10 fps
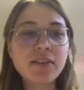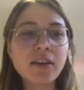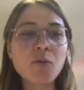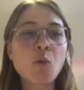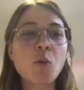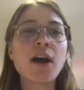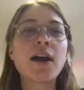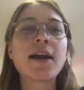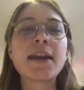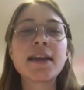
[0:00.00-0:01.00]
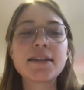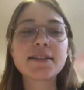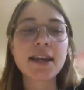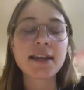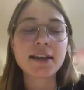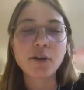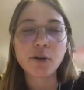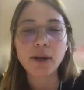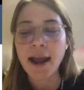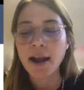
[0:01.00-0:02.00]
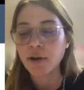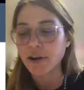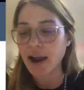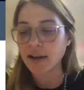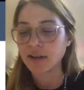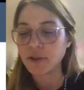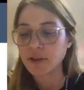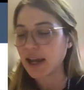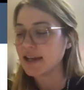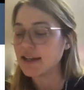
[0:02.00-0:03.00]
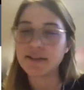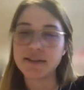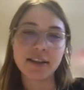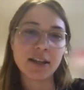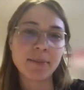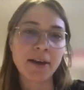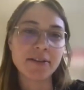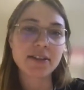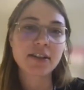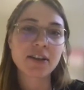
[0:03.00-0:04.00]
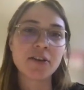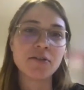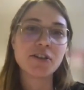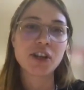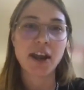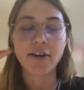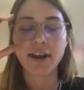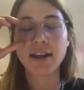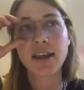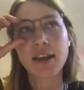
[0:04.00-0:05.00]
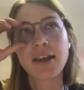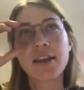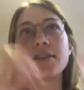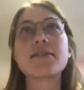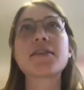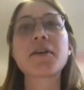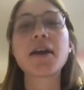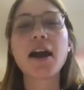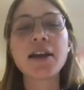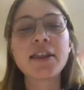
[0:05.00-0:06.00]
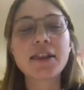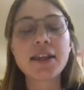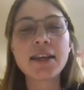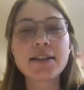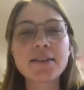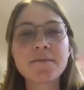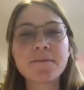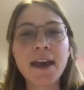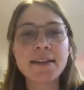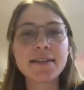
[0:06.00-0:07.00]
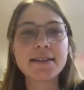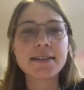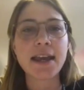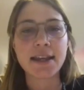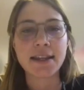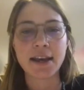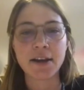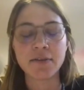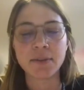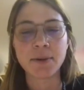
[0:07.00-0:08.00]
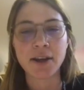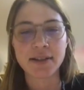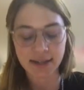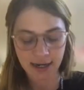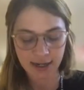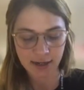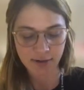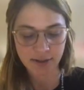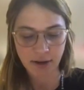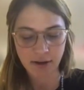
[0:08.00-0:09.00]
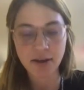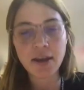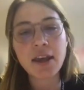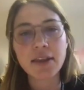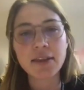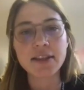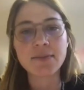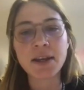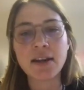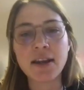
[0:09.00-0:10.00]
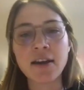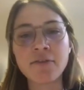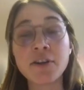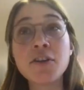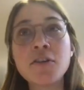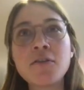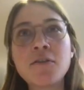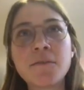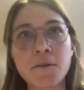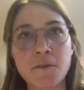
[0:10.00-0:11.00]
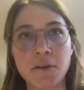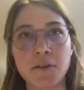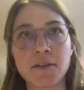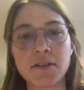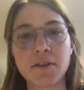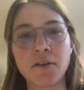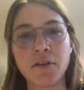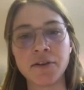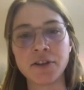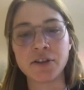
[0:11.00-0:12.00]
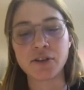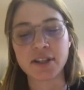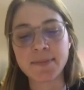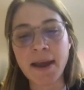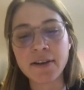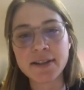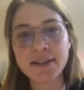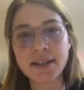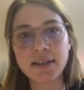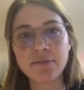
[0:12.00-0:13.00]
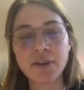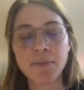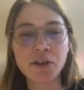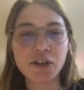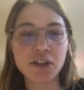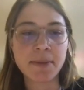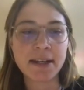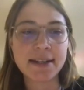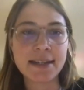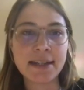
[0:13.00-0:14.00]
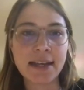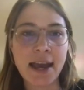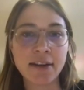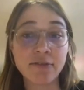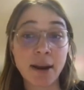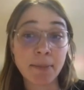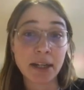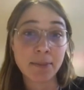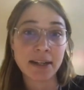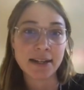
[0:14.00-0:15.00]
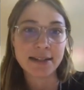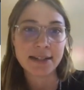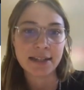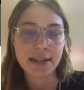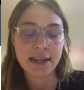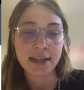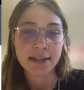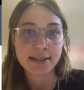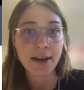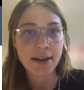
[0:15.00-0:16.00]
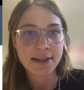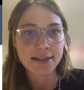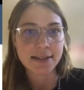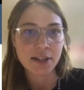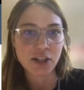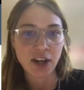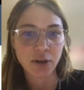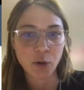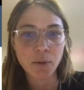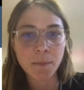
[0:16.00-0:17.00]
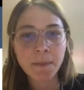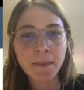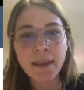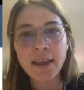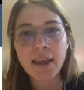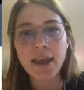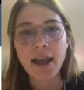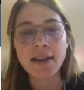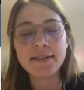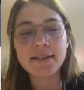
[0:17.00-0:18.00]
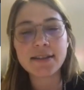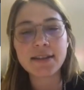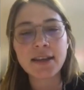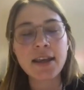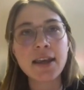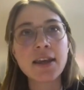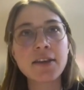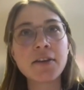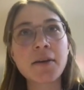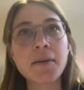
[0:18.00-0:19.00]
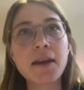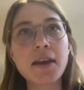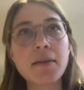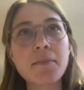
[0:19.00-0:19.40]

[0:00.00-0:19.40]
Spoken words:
so why take a whole hour out of your day to think about code sharing? So I think it's fair to say that over the past decade or so, there's been a renewed focus on transparency, reproducibility, and replicability in science in general. And, you know,